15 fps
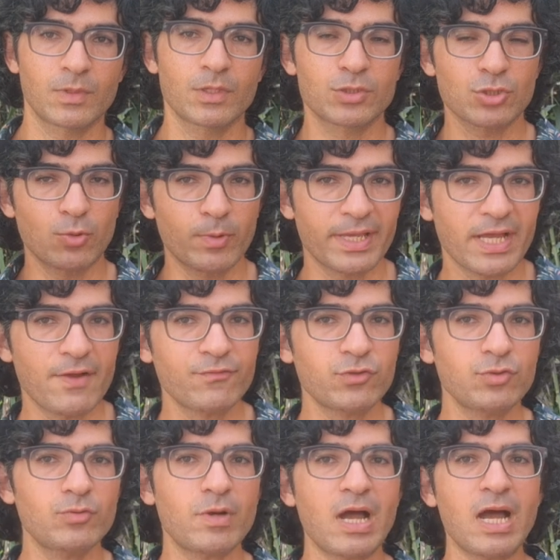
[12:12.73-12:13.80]
So, we have
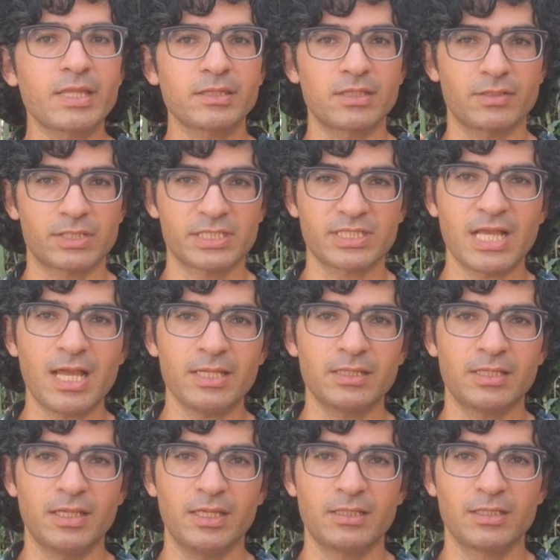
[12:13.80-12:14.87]
to
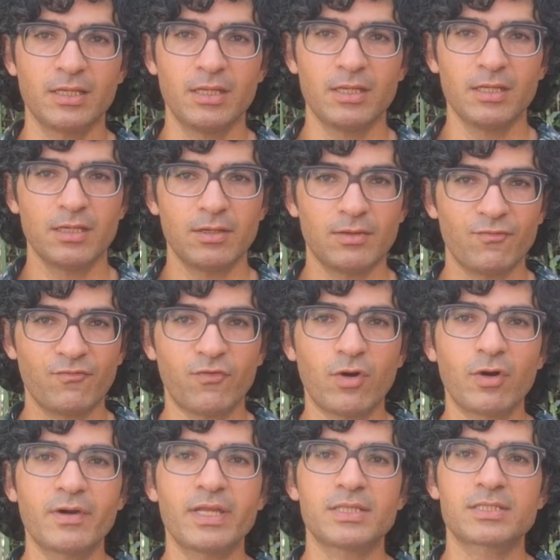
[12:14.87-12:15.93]
understand it
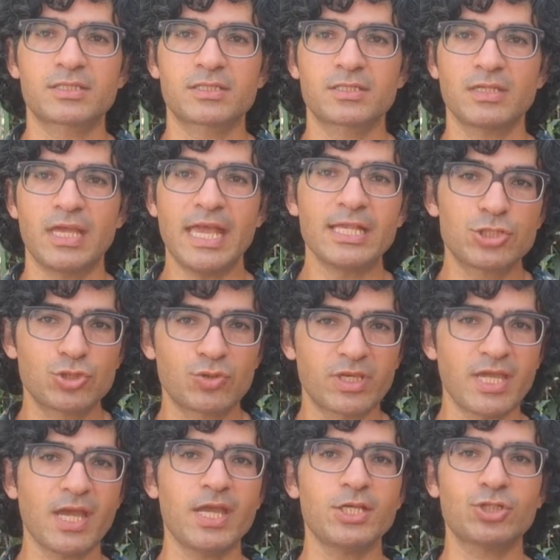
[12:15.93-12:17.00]
for its
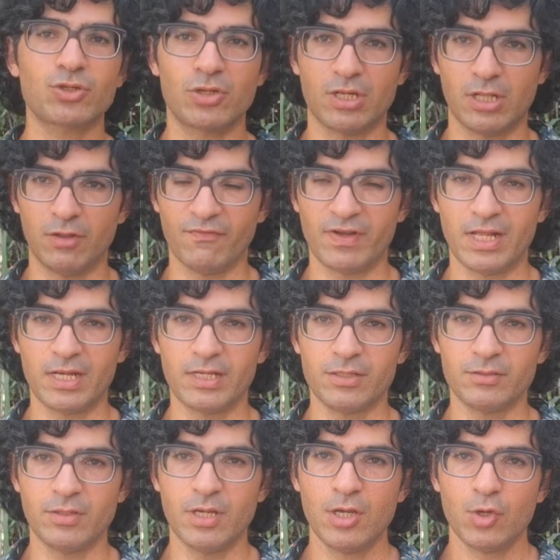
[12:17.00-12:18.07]
educational
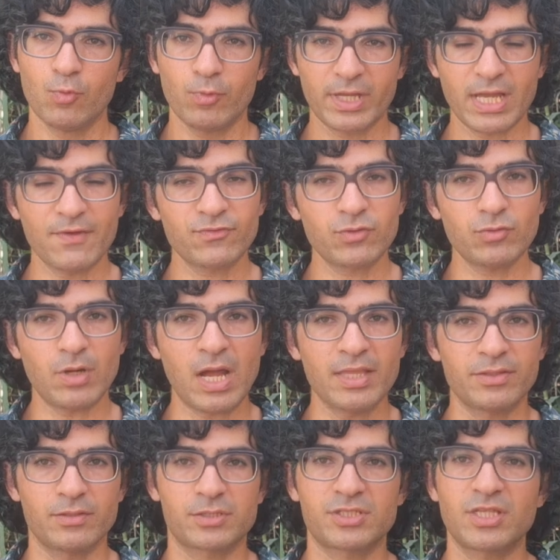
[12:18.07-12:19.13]
value. We have to
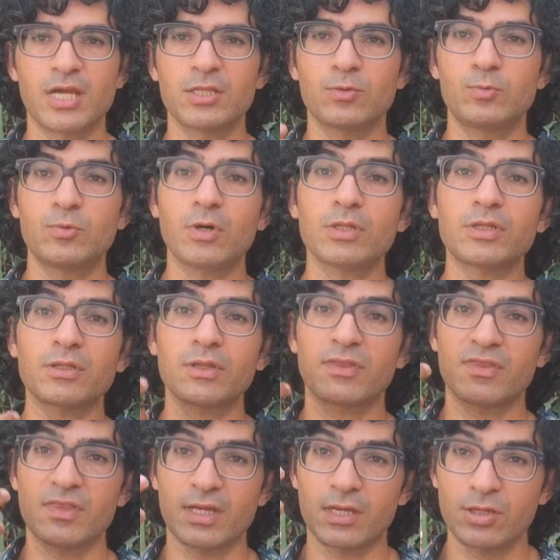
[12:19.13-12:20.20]
understand what
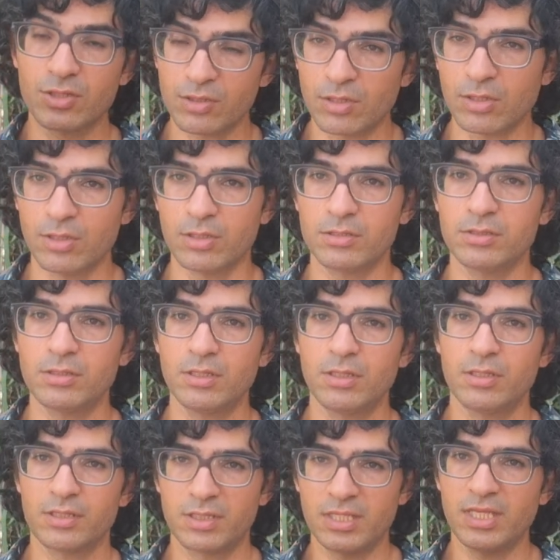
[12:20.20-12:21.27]
the god,
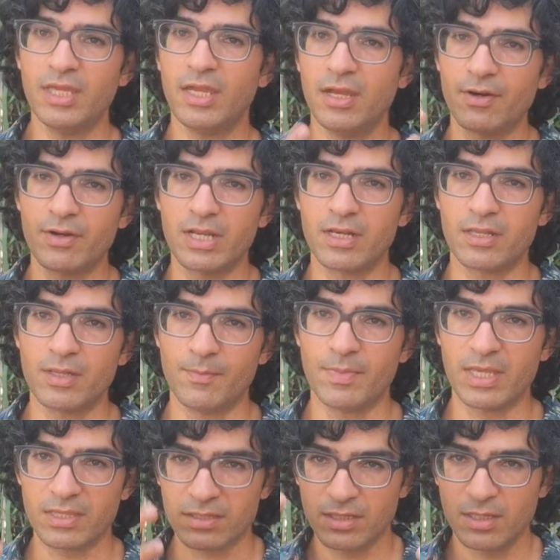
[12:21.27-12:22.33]
here in the
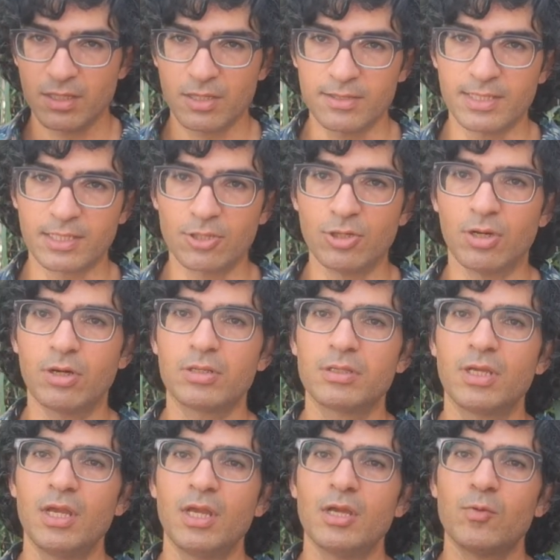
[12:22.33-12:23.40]
myth, the
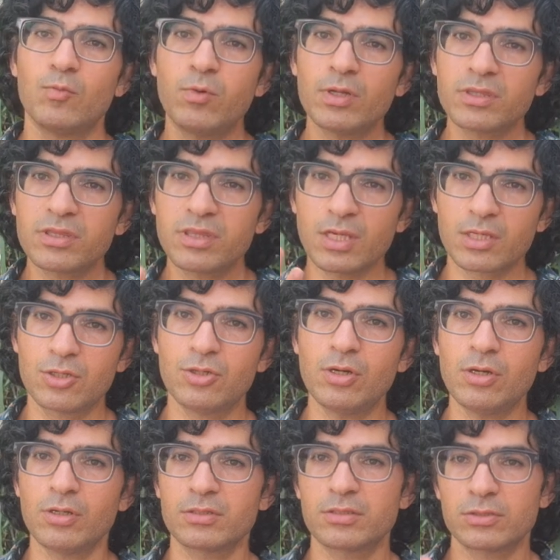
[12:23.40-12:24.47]
god, what the
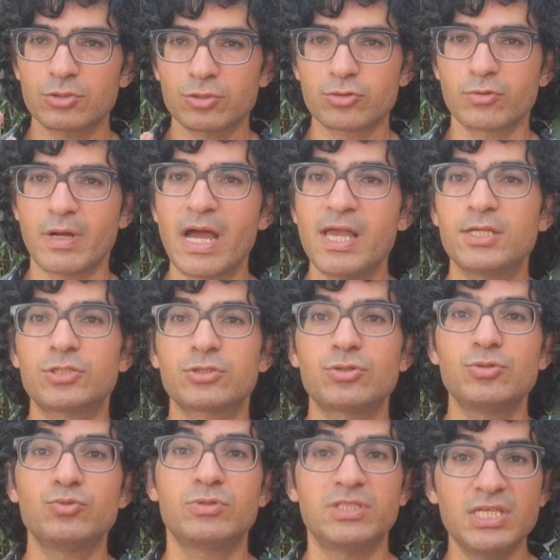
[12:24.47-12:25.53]
god tries
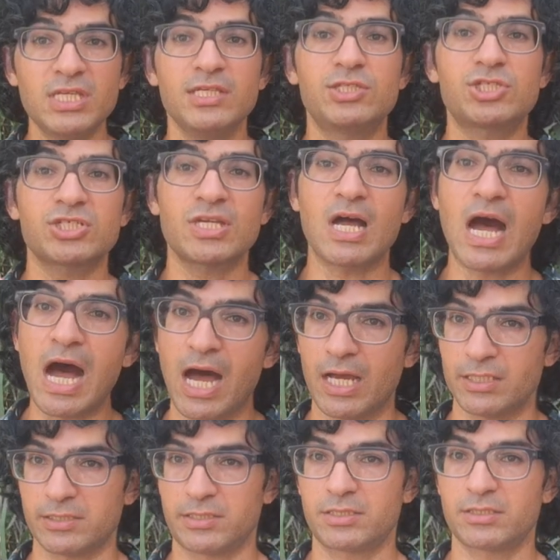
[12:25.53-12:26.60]
to teach
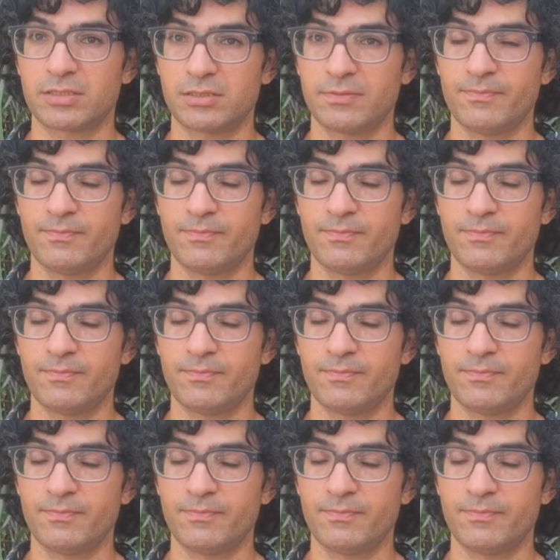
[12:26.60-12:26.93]
us.